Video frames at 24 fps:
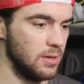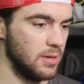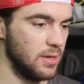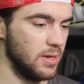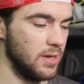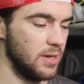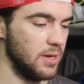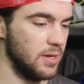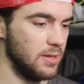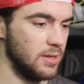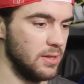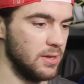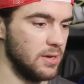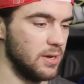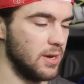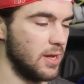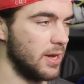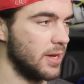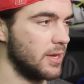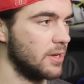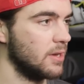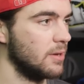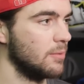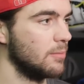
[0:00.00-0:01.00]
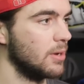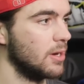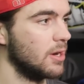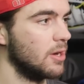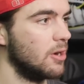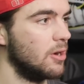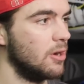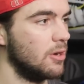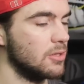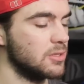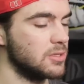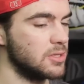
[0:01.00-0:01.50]
they didn't like him at
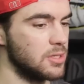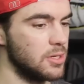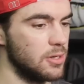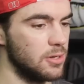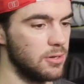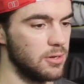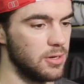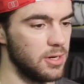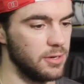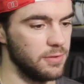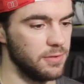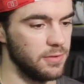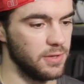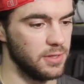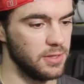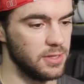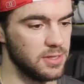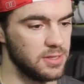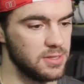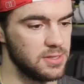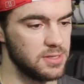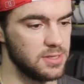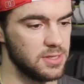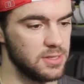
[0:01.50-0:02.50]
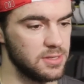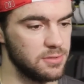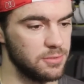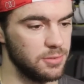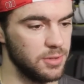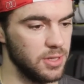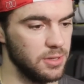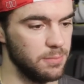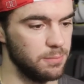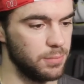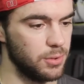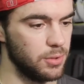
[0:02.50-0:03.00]
all. So I think that's
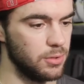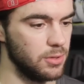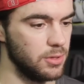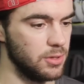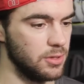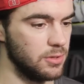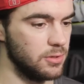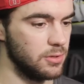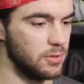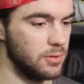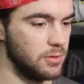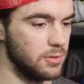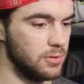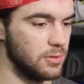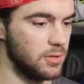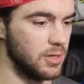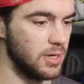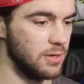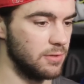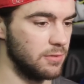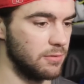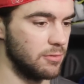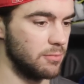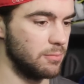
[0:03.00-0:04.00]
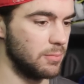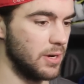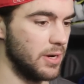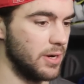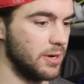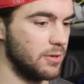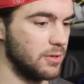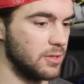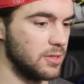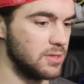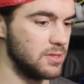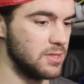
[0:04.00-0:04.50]
really important to have a
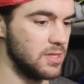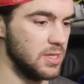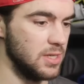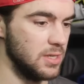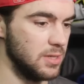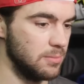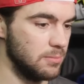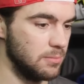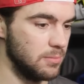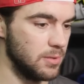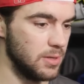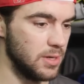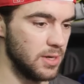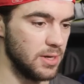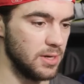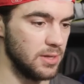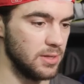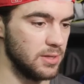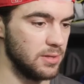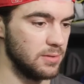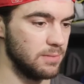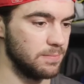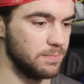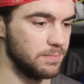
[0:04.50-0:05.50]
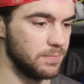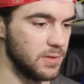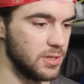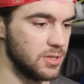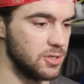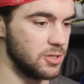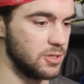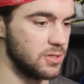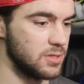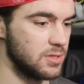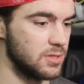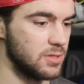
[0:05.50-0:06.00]
player on the team
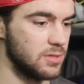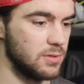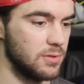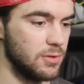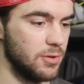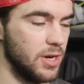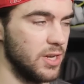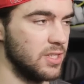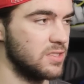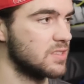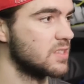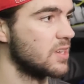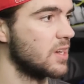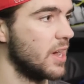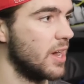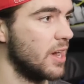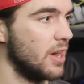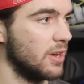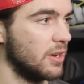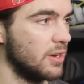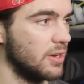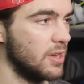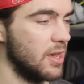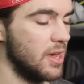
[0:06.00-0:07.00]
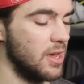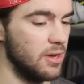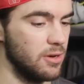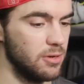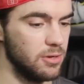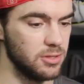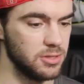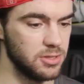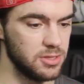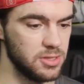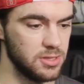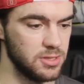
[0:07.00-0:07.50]
that just creates
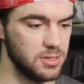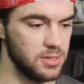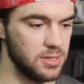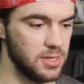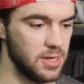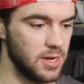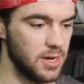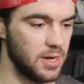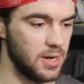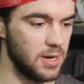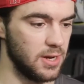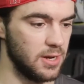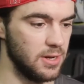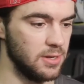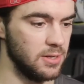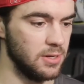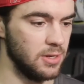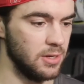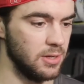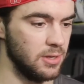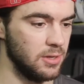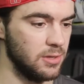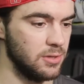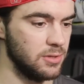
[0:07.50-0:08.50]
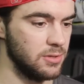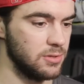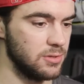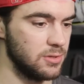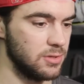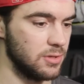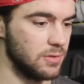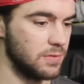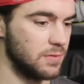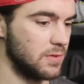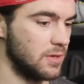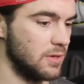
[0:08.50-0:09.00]
chaos and
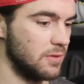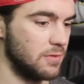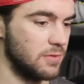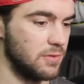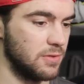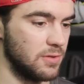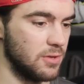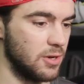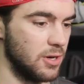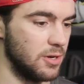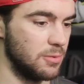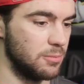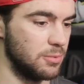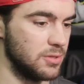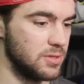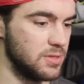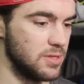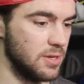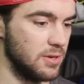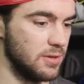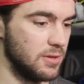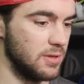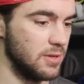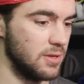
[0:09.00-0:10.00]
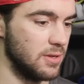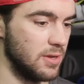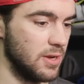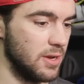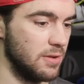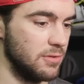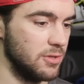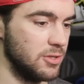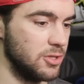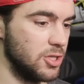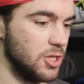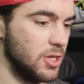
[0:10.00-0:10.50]
just gets 100%
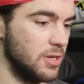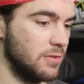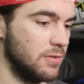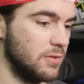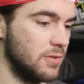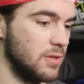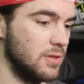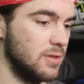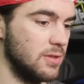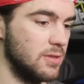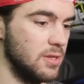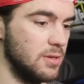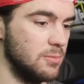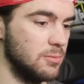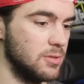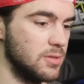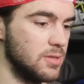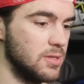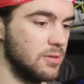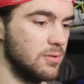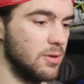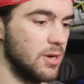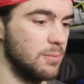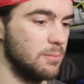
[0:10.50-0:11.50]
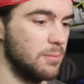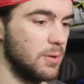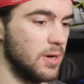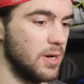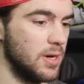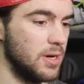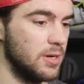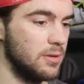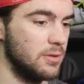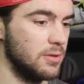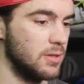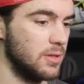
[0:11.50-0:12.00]
every shift. And Timo's a great
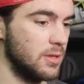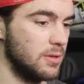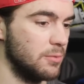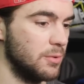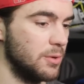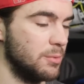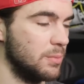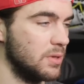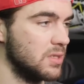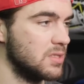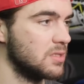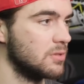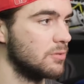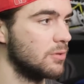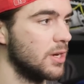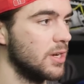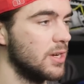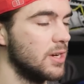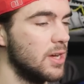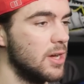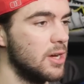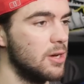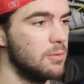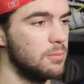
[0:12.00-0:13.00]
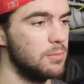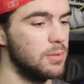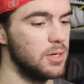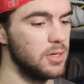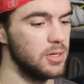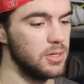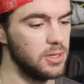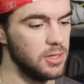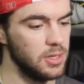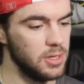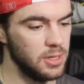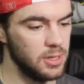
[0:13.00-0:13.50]
player that we're missing right now.
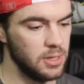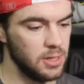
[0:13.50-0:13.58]
But